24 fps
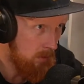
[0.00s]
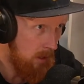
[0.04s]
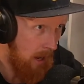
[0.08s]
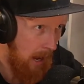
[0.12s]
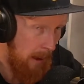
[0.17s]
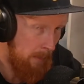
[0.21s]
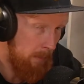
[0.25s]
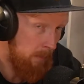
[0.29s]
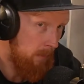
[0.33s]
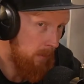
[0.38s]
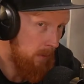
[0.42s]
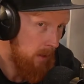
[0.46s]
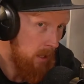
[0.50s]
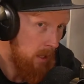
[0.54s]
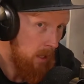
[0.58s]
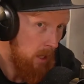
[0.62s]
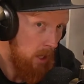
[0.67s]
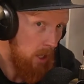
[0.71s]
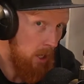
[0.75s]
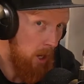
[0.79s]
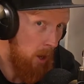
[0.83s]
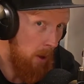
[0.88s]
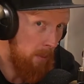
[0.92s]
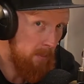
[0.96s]

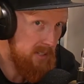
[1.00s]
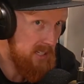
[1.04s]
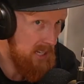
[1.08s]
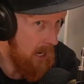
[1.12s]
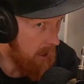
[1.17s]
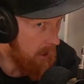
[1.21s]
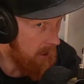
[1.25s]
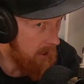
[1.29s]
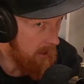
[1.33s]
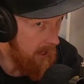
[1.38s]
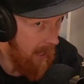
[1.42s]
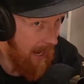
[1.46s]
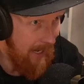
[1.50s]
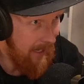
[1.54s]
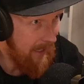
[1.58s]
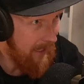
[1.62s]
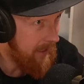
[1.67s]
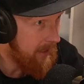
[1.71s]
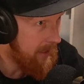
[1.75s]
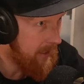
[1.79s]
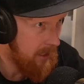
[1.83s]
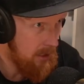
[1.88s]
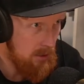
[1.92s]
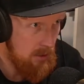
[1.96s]
I'm selling
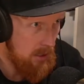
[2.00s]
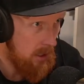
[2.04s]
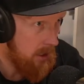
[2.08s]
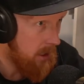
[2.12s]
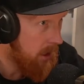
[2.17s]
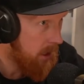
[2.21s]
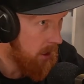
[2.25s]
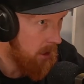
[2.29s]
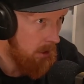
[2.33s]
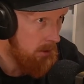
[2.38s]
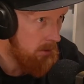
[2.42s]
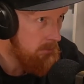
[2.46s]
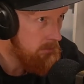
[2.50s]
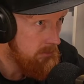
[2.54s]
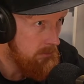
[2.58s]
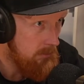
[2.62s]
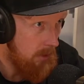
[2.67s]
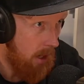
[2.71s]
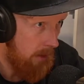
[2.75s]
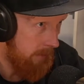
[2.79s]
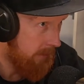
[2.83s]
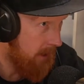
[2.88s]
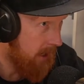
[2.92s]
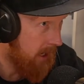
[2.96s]
80 deals a year
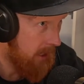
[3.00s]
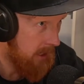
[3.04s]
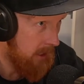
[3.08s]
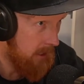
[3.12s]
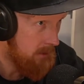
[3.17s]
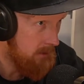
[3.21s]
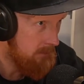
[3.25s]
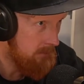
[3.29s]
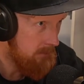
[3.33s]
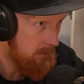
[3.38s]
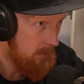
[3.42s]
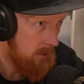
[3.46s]
already.